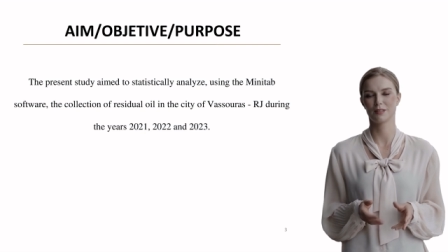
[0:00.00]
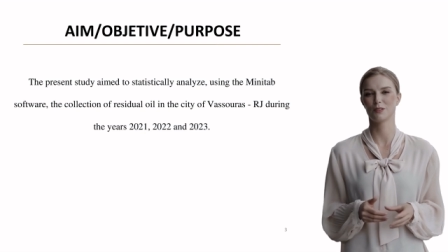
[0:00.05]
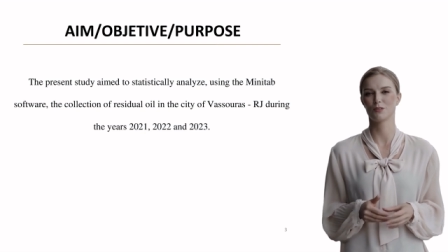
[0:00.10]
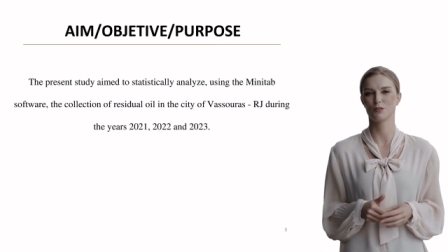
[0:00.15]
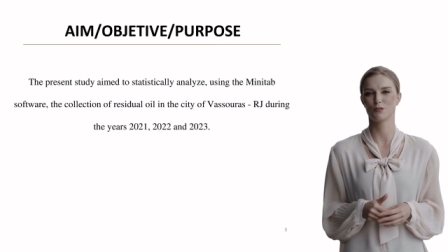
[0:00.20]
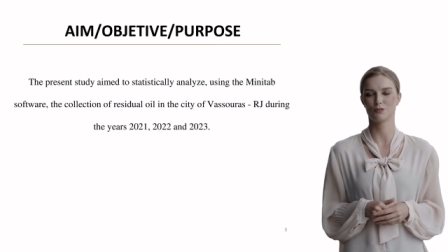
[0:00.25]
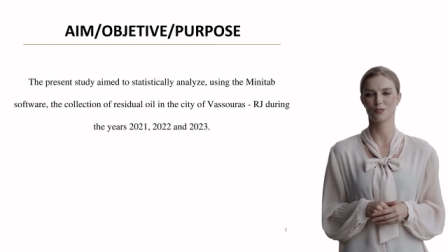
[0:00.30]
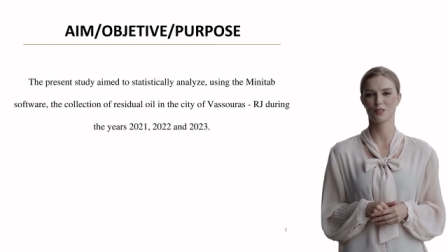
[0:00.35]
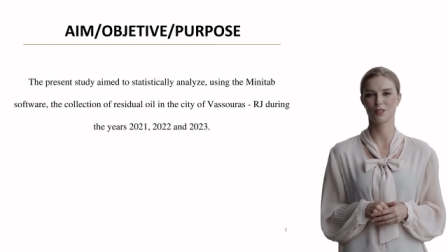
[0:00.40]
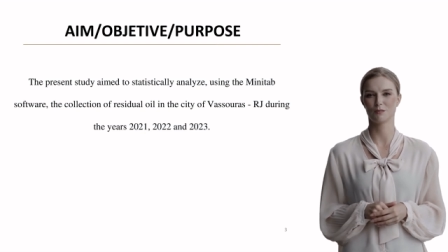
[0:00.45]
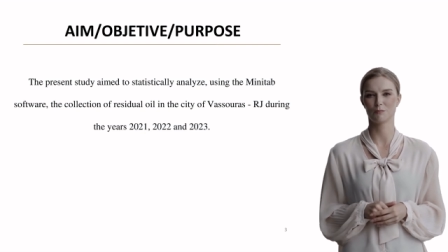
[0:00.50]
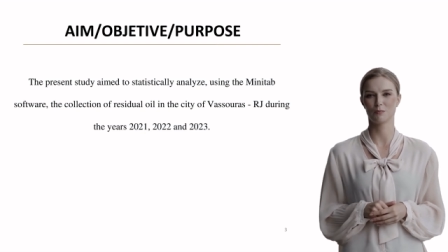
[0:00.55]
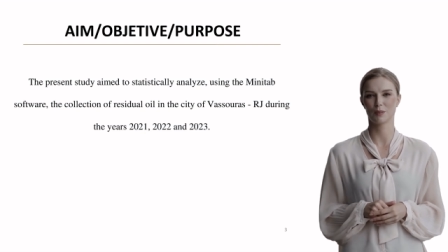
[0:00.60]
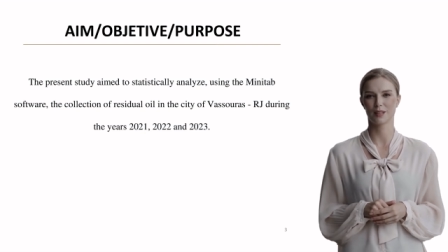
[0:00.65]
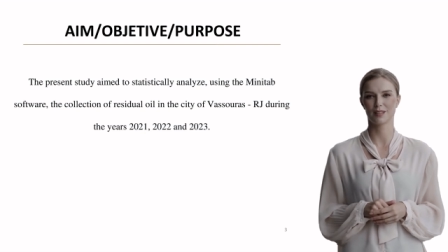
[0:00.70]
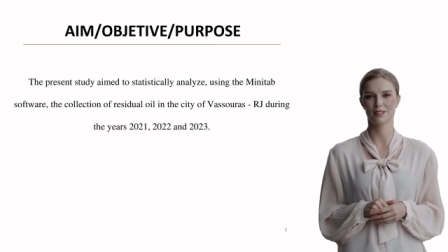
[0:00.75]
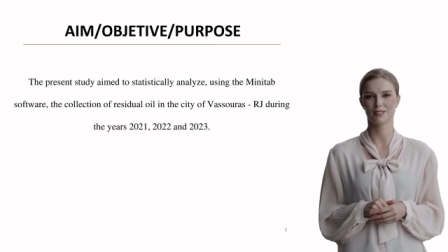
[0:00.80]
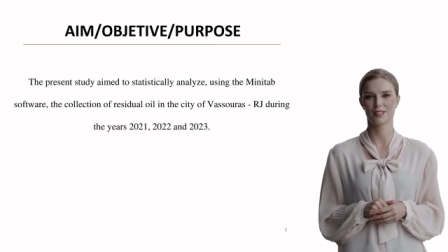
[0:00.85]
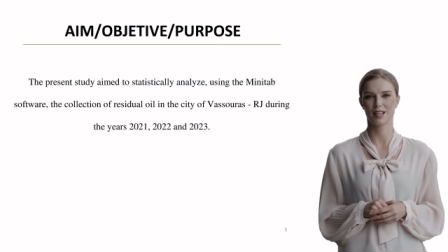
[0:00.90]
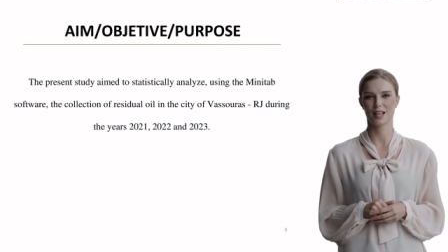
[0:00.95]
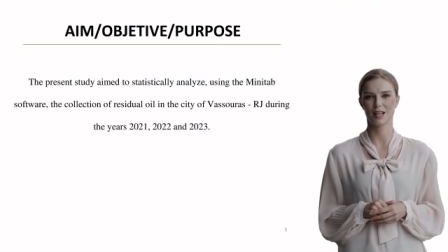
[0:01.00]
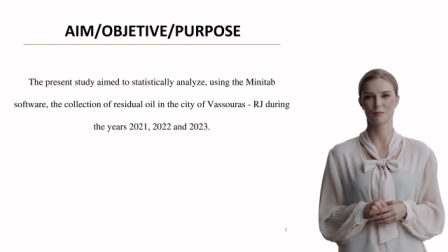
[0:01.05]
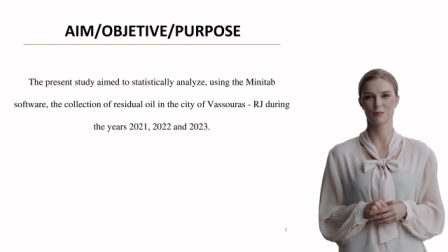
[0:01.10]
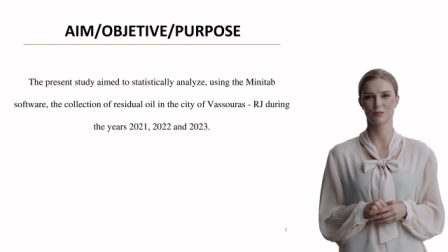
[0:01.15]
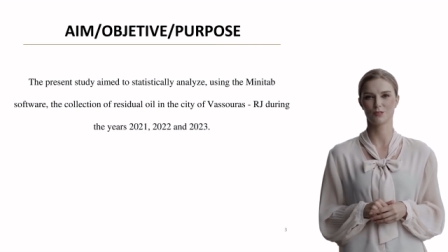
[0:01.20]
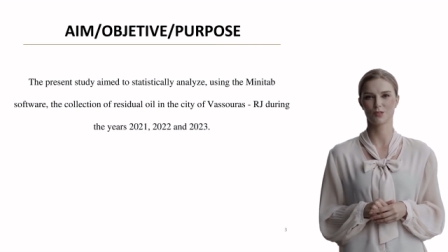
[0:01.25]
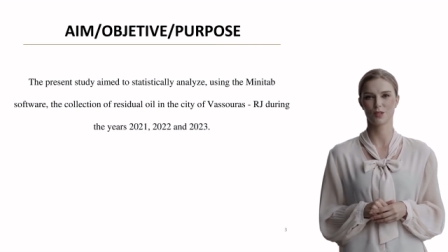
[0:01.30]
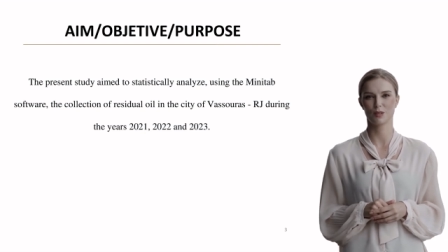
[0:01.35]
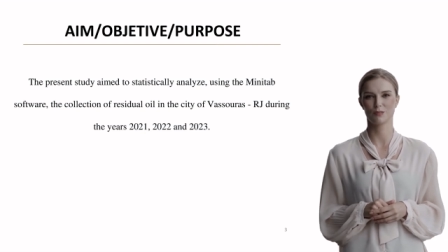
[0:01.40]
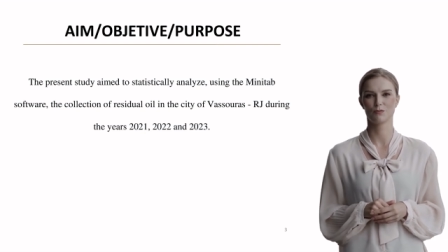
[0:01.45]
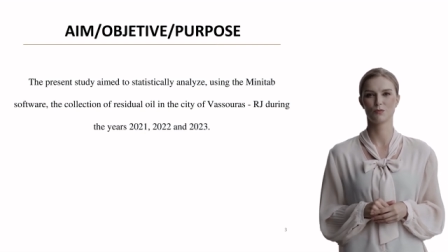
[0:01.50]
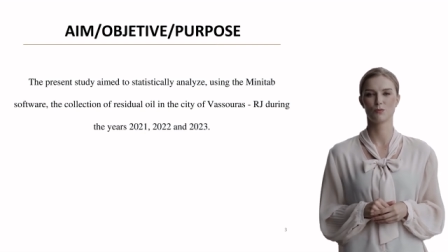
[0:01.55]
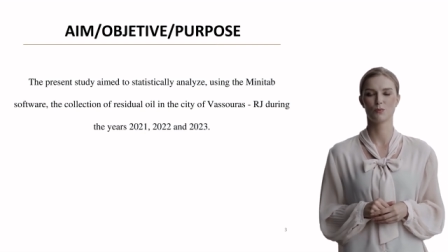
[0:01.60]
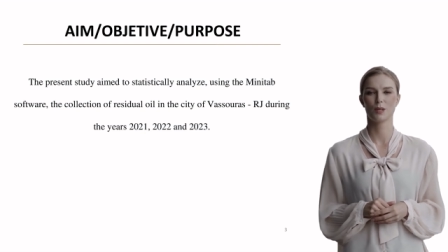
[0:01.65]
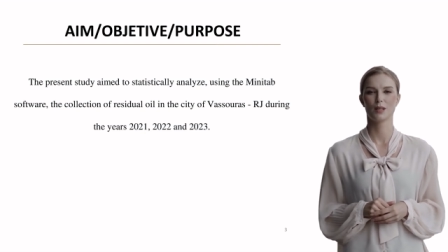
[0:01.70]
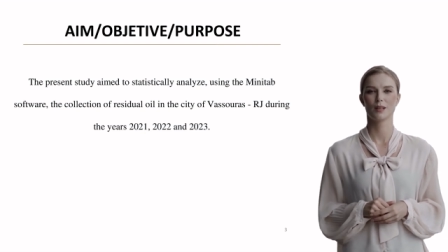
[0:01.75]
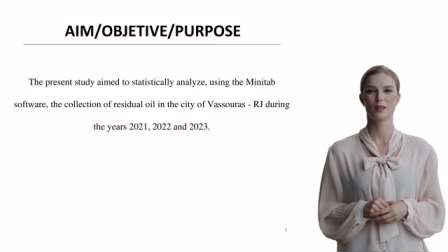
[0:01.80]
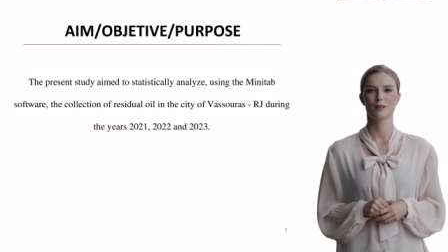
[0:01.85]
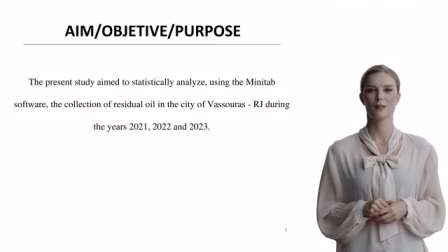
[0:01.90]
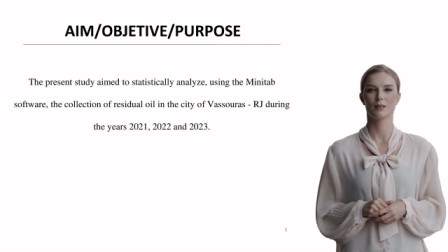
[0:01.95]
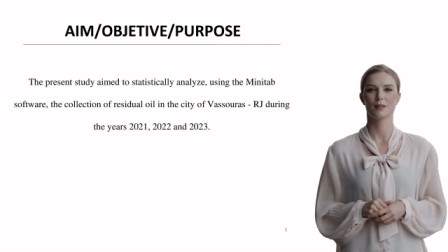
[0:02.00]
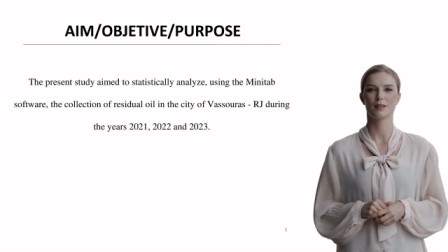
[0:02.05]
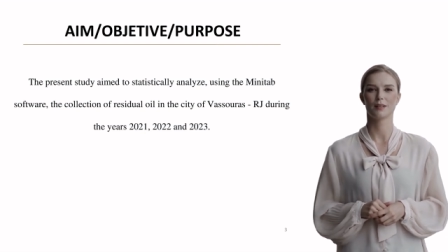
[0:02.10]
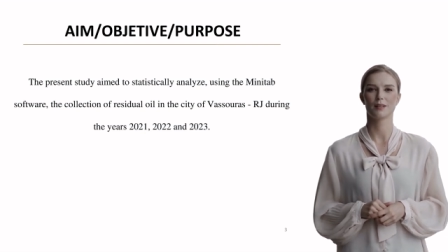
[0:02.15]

using Minitab software,